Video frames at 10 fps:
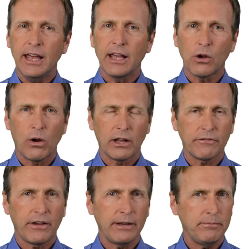and
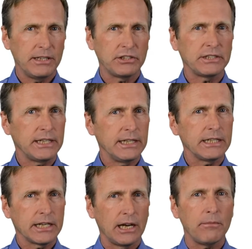qualified business
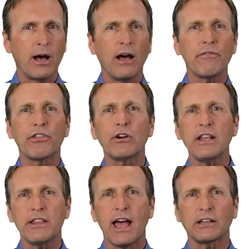income of
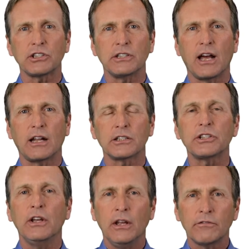
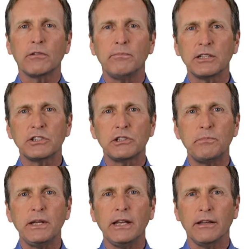$30,000 from business
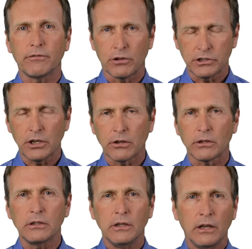B for a
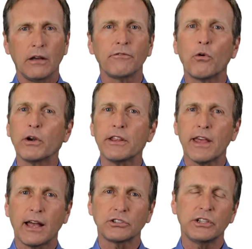total of
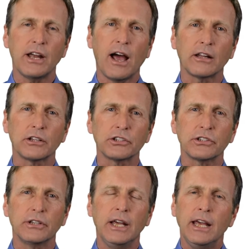$40,000.